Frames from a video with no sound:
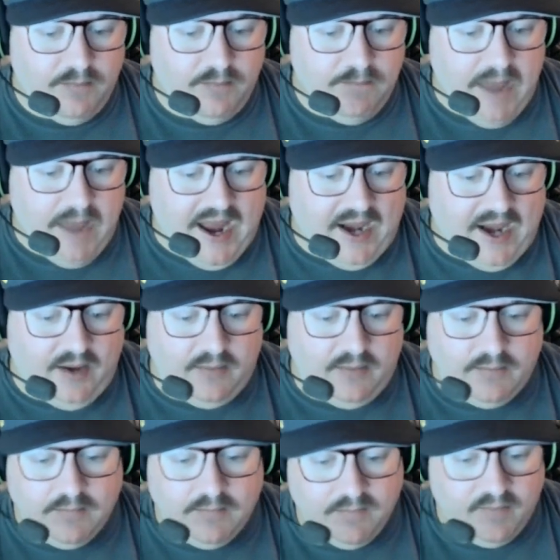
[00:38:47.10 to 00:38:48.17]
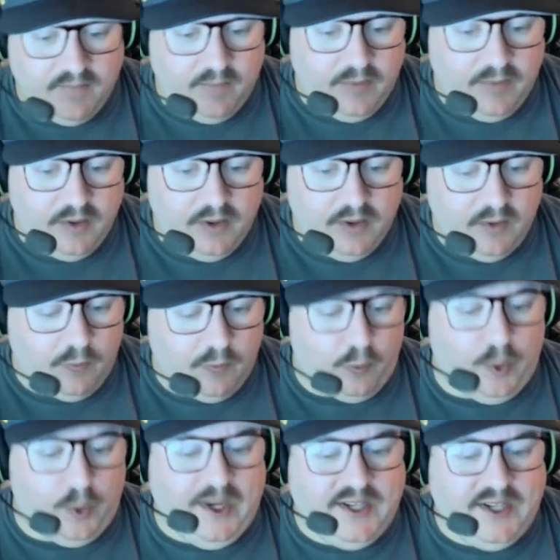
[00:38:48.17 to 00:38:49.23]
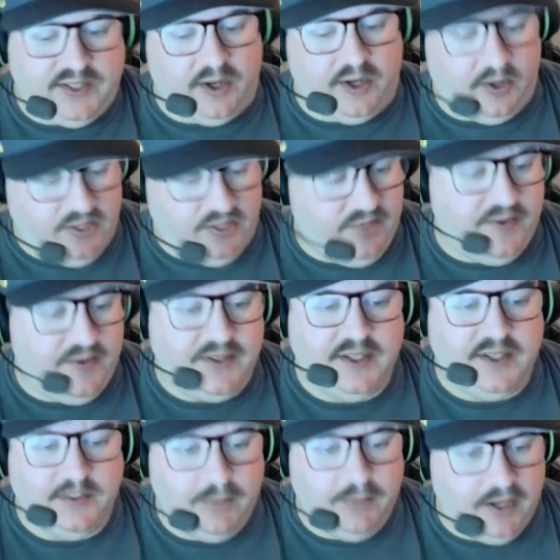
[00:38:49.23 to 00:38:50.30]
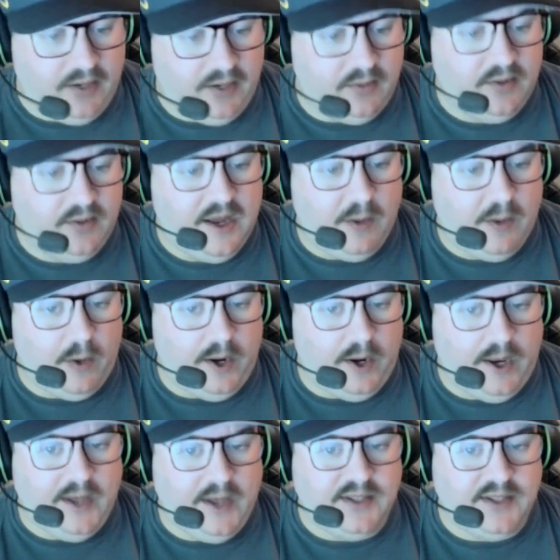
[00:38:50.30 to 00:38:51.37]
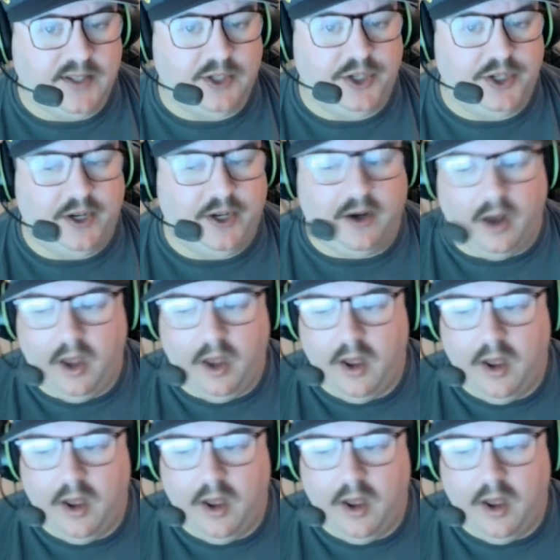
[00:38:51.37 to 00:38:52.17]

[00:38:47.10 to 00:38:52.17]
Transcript: main reason our defense has been at what it is this year.